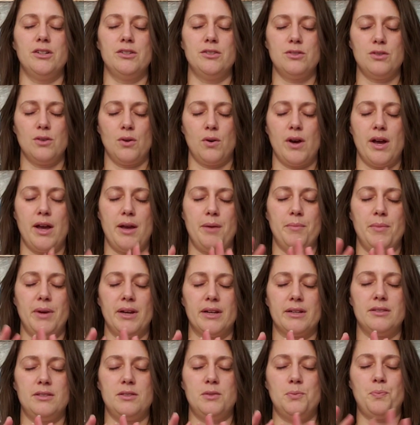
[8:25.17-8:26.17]
so I'm
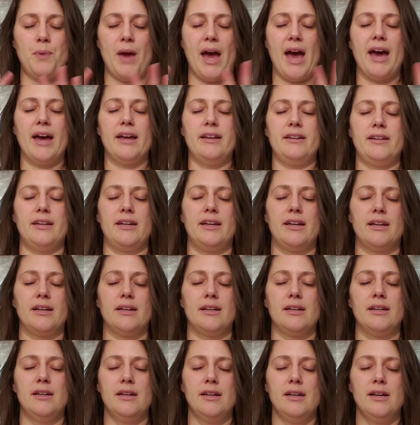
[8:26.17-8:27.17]

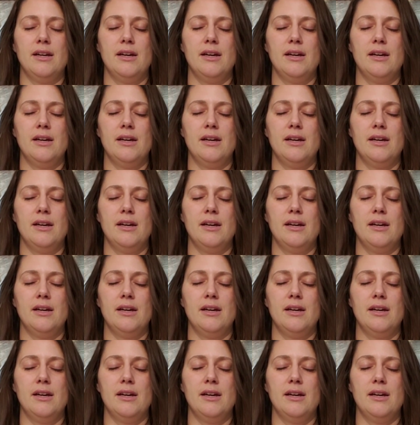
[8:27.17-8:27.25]
expanding